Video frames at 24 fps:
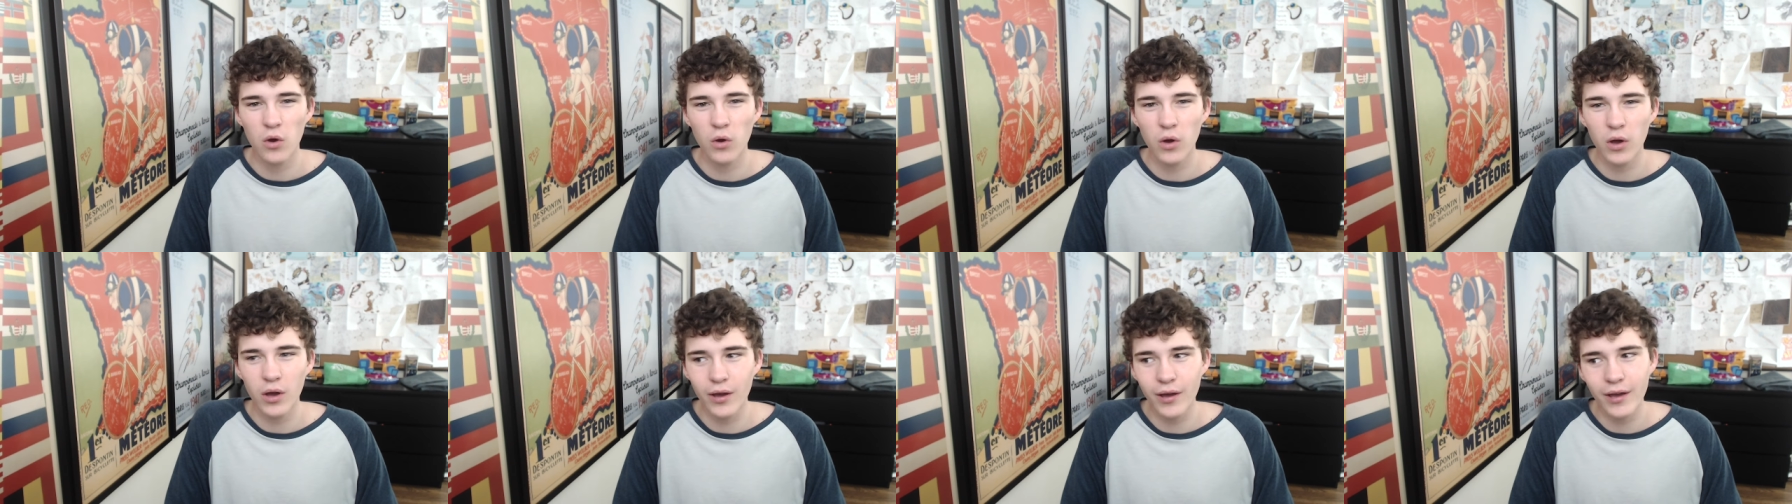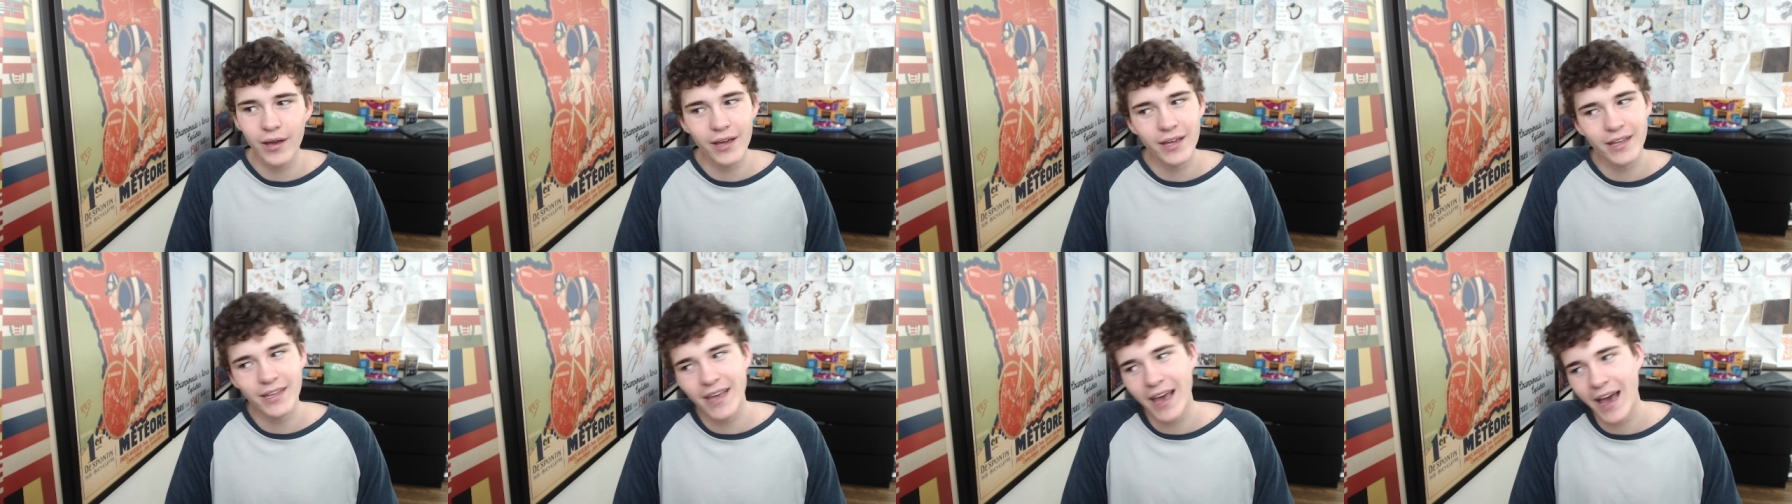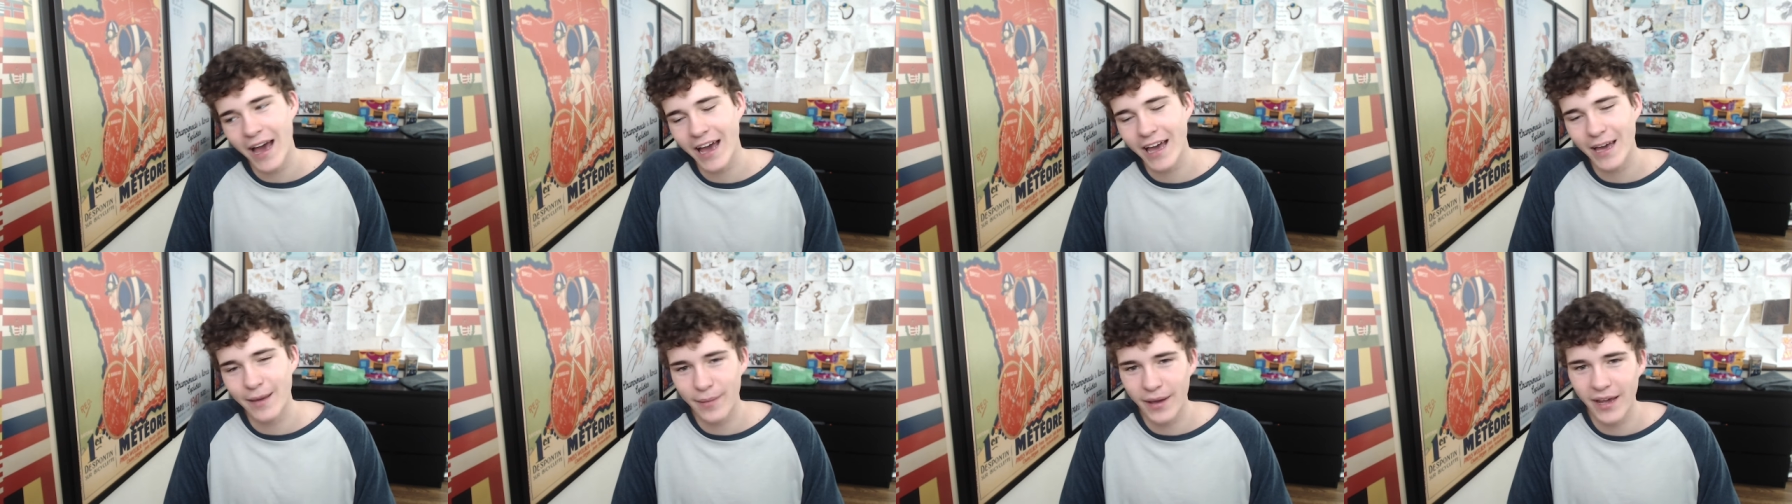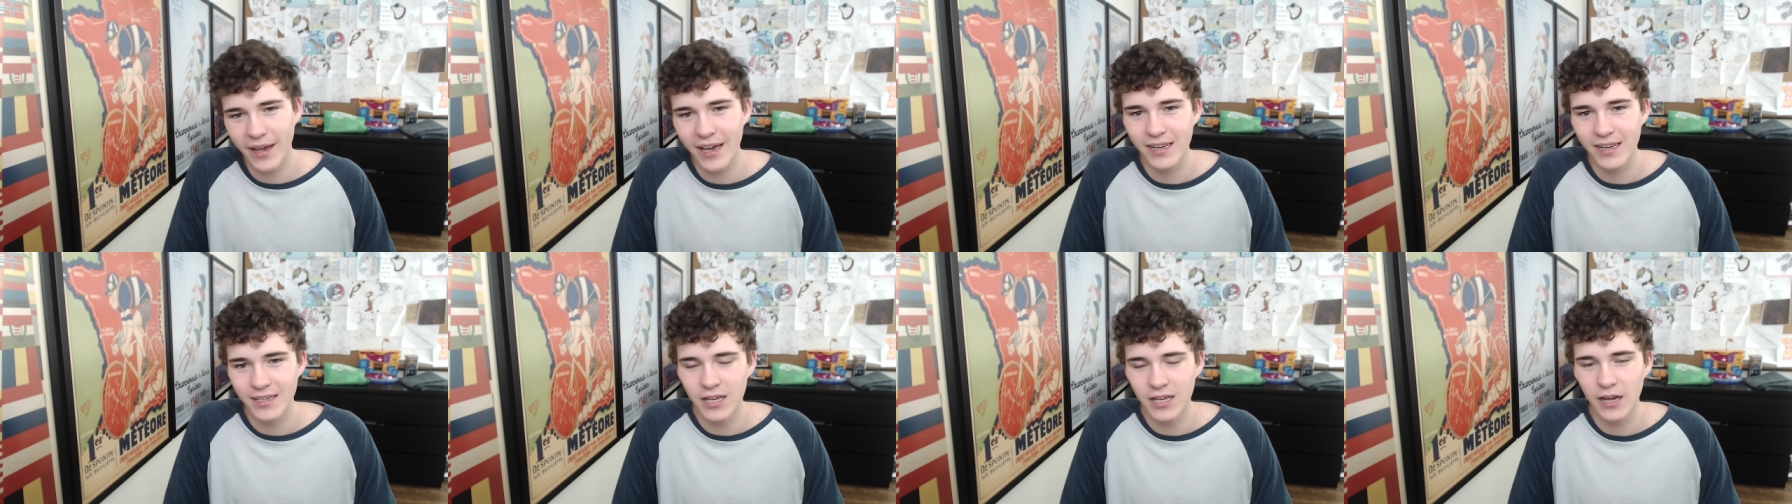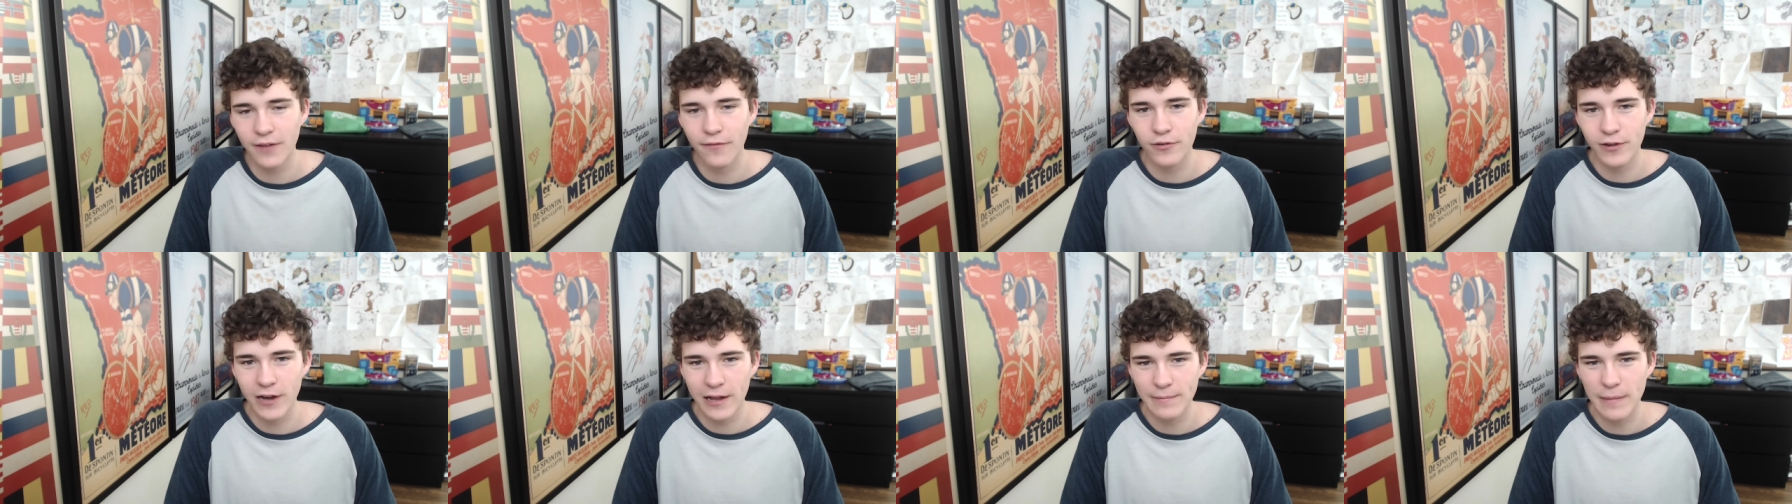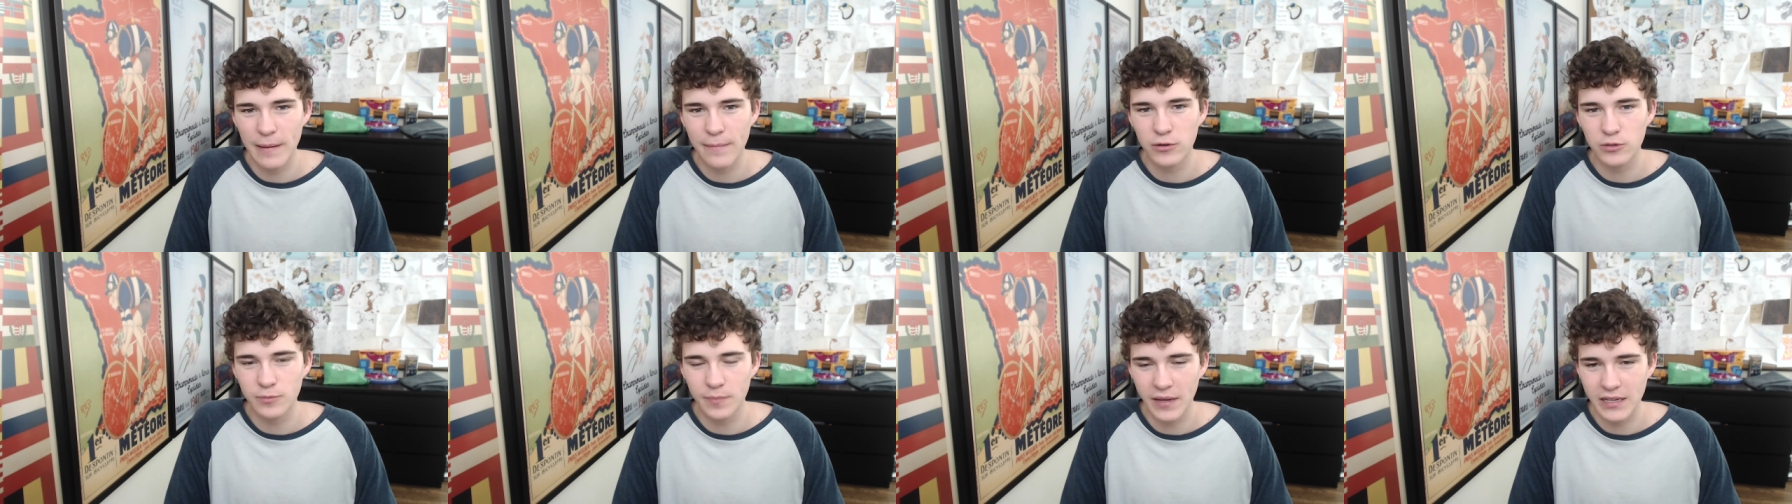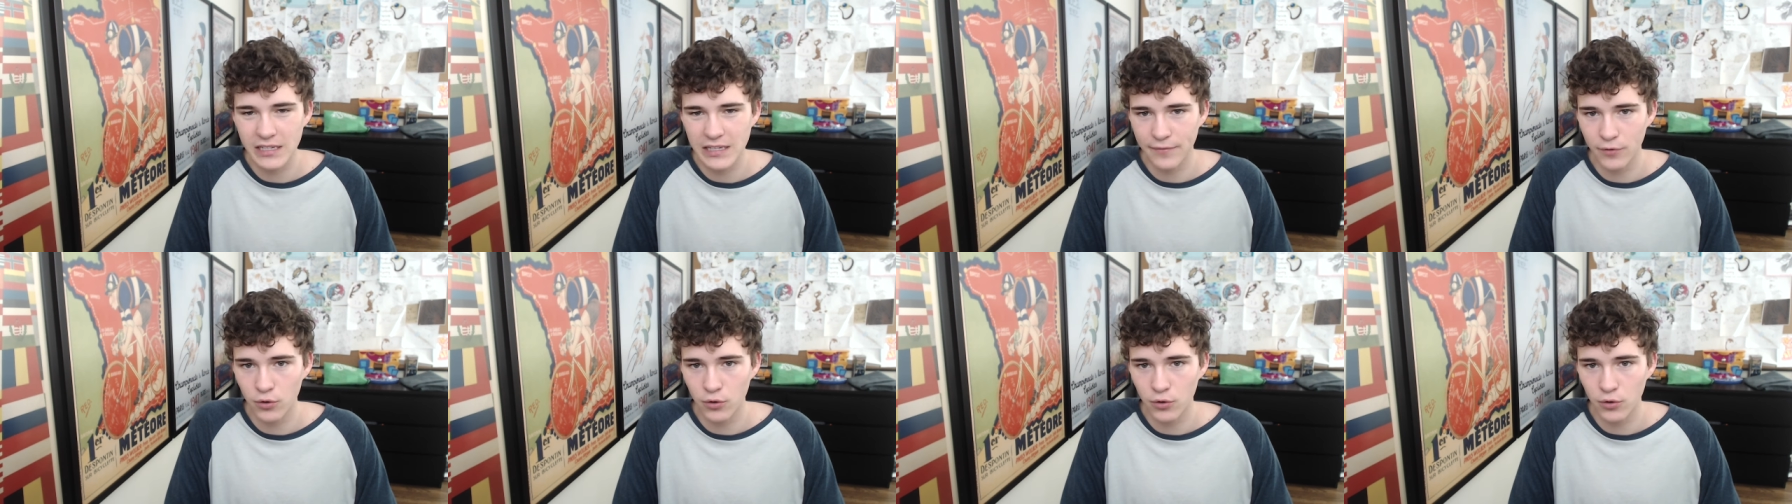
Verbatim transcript: Eh, yeah, I might kind of suck for non-members because